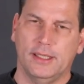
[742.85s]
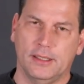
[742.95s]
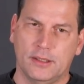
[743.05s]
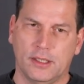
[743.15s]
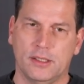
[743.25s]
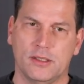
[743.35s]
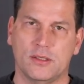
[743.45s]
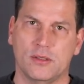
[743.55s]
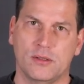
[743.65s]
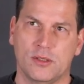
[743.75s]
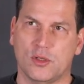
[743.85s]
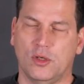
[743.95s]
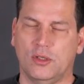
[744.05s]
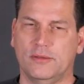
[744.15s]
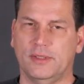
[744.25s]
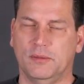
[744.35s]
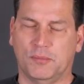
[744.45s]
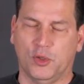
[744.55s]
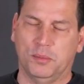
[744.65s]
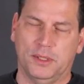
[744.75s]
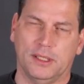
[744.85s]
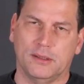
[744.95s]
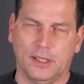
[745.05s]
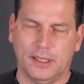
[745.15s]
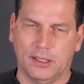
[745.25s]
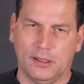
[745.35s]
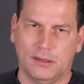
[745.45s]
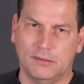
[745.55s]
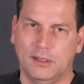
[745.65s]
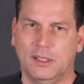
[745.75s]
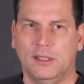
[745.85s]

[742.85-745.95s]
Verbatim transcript: and it does dissolve in propylene glycol.